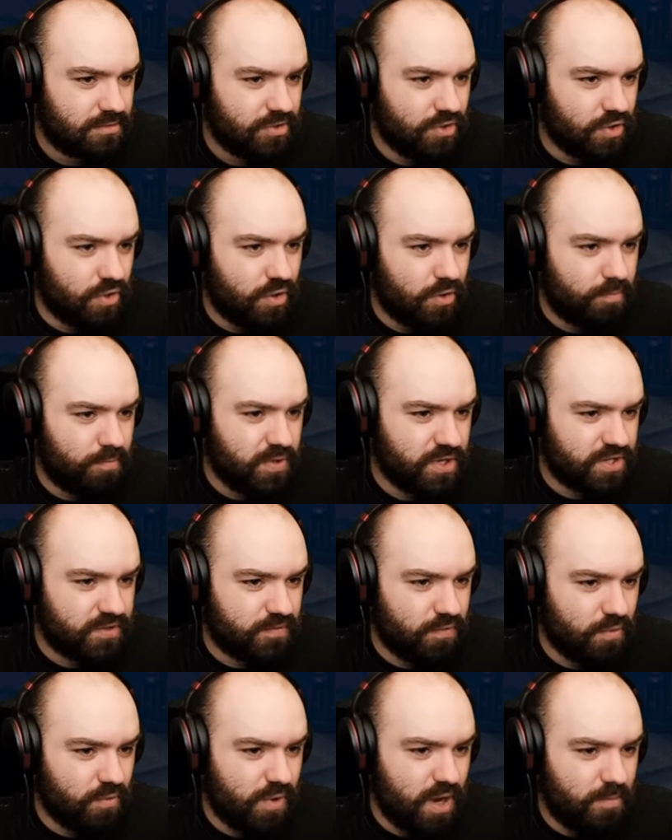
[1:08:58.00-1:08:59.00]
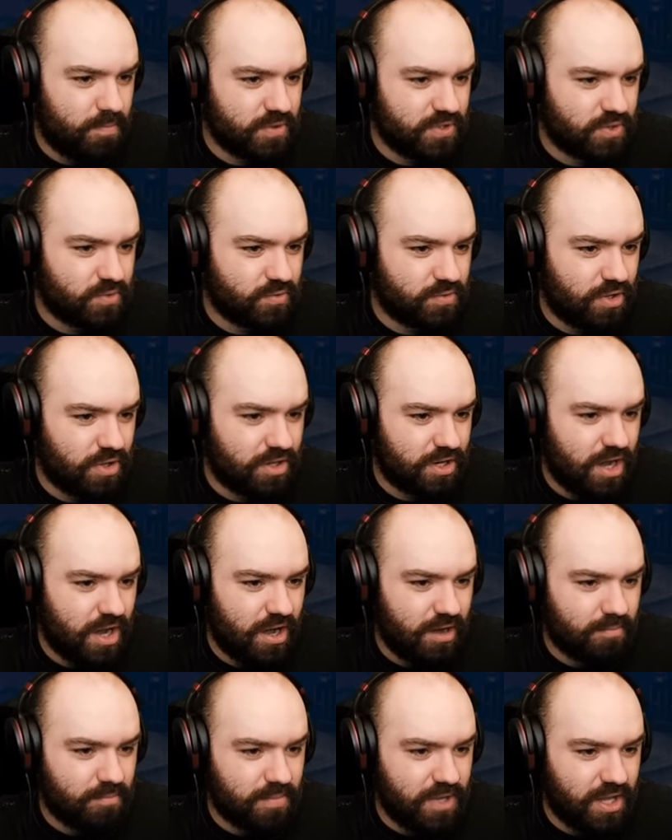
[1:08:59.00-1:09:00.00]
Your pitiful weapons will not
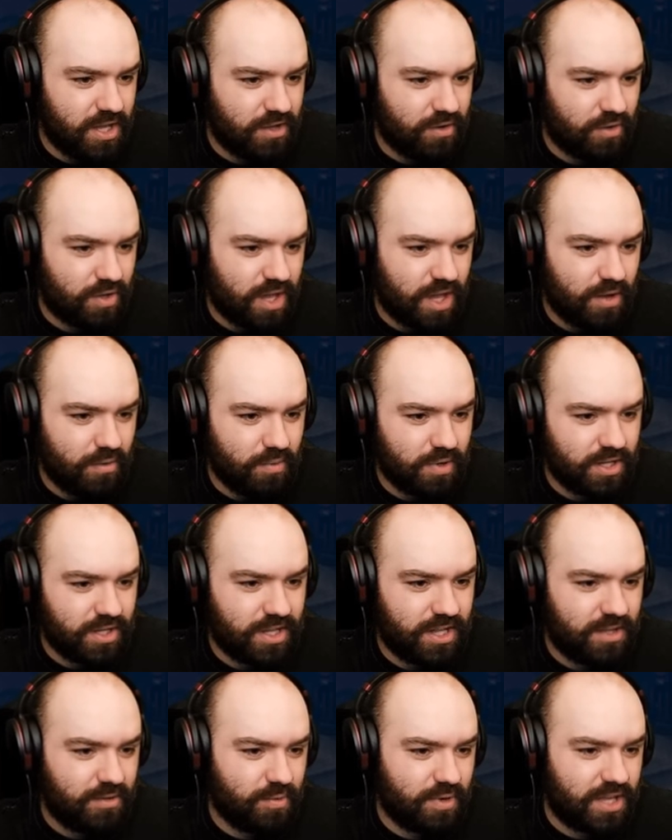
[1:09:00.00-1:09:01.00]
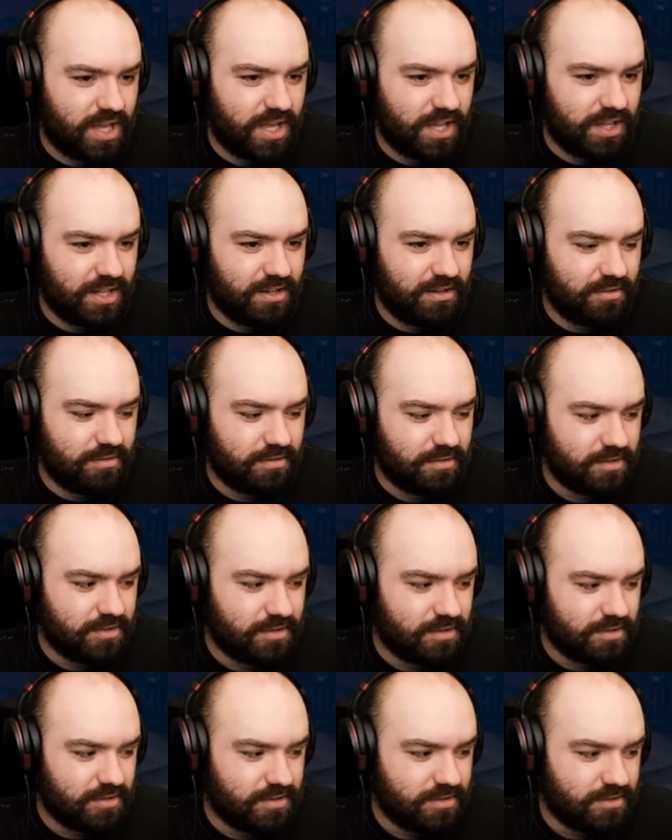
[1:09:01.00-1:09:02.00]
harm me. Okay, we're we're killing
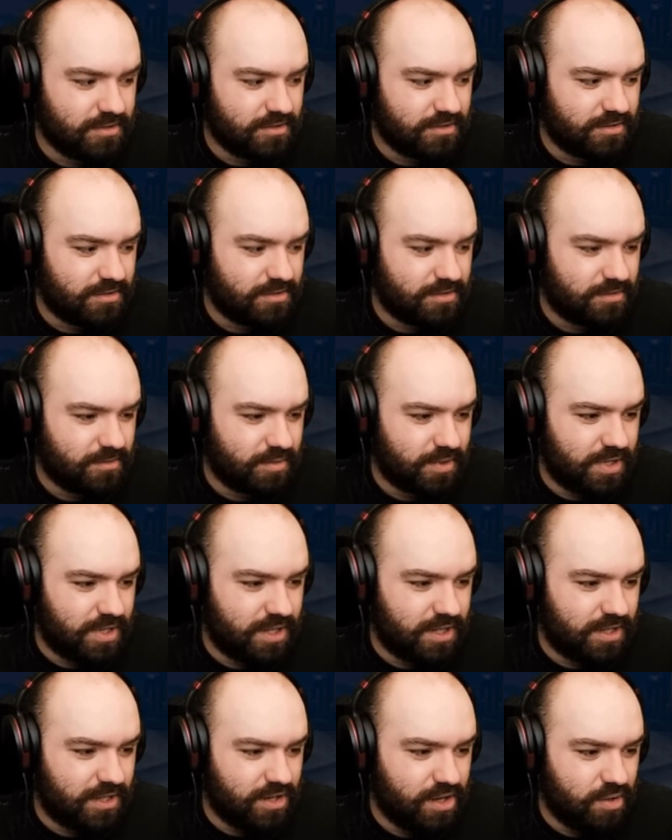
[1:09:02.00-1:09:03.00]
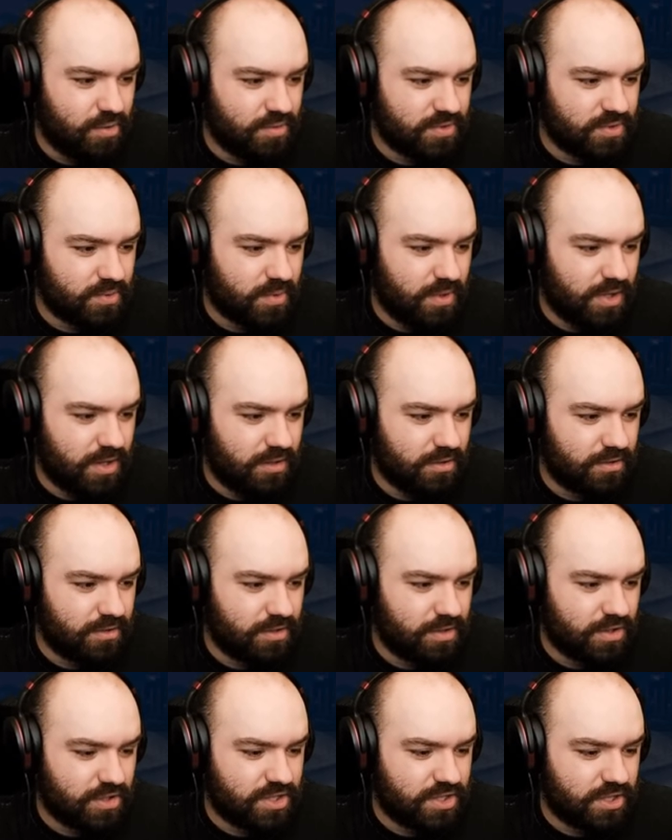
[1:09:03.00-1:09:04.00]
killing you as well.
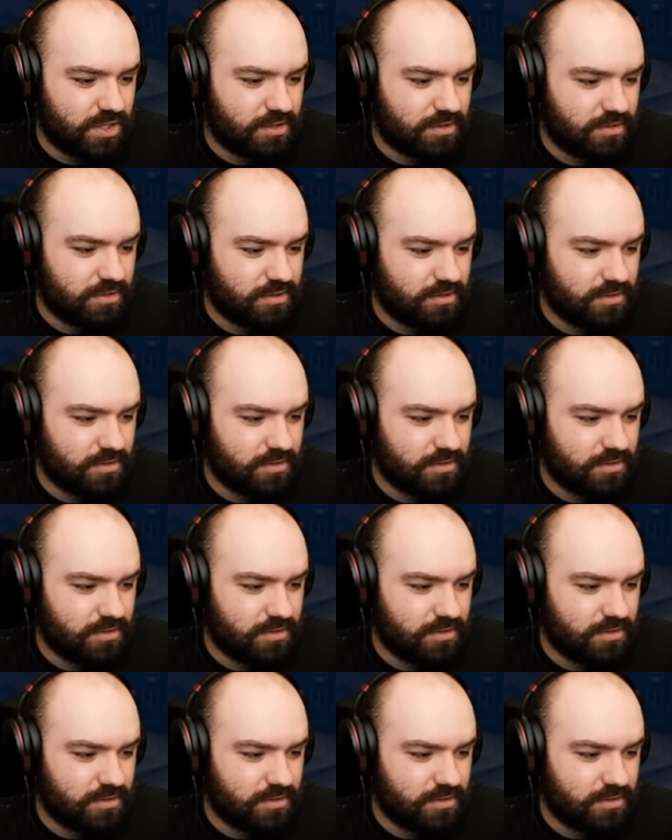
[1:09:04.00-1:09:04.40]
Gotcha.